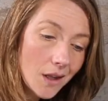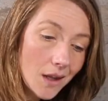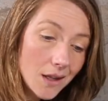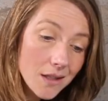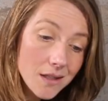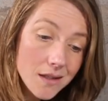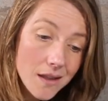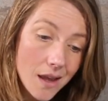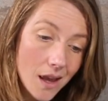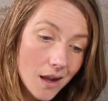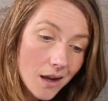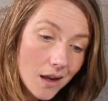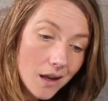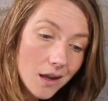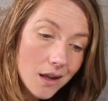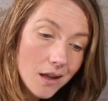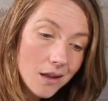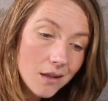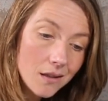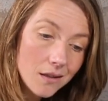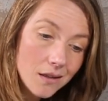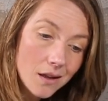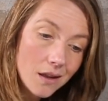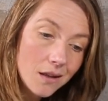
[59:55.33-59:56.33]
aesthetic
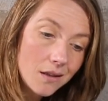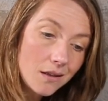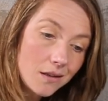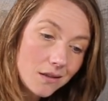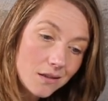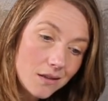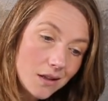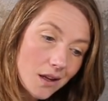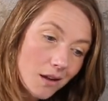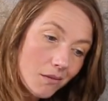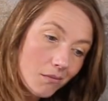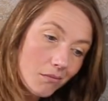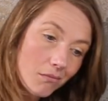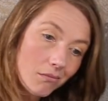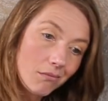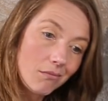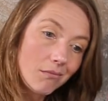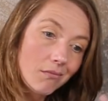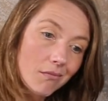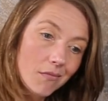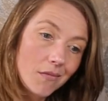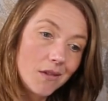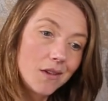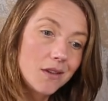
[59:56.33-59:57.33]
and and um,
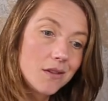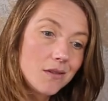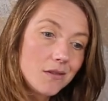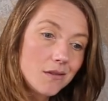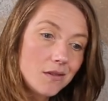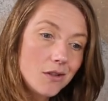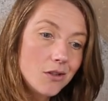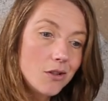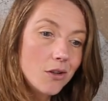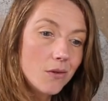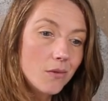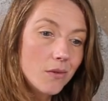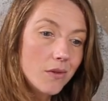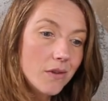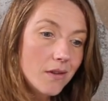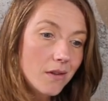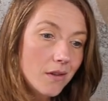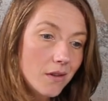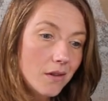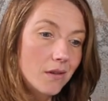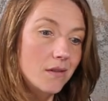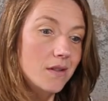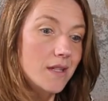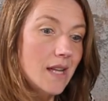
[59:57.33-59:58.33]
to do with
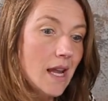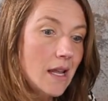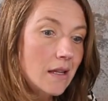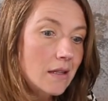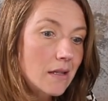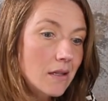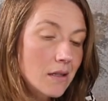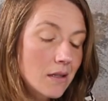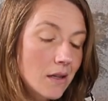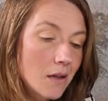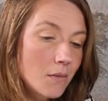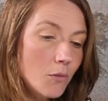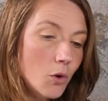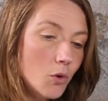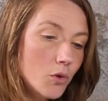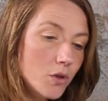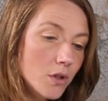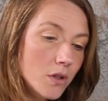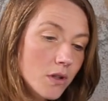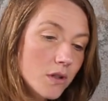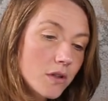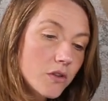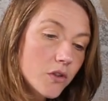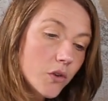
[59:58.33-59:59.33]
the senses and
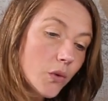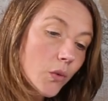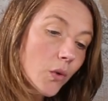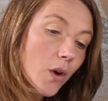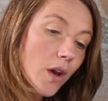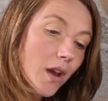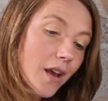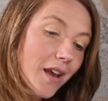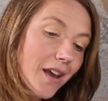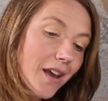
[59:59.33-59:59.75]
emotions. So